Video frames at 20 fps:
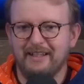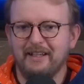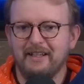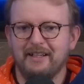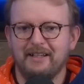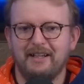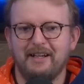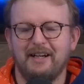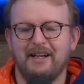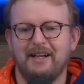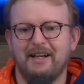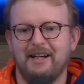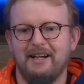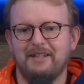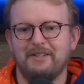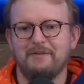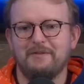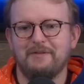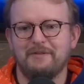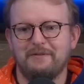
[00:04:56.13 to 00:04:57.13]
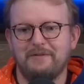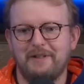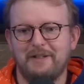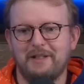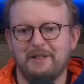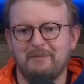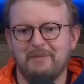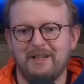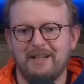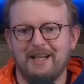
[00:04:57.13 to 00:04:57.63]
haha, you've
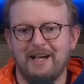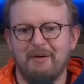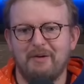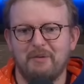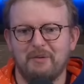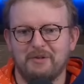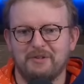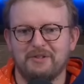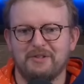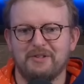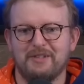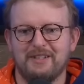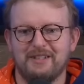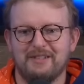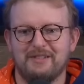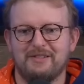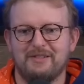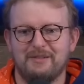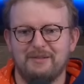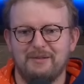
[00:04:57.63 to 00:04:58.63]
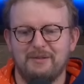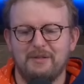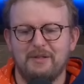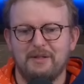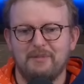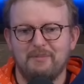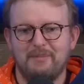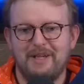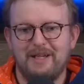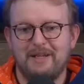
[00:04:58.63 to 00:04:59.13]
defeated me. Now I will turn into
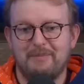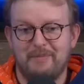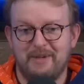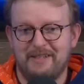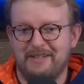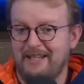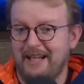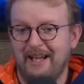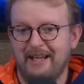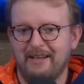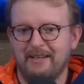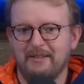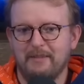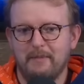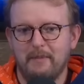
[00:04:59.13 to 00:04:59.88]
me, but dead.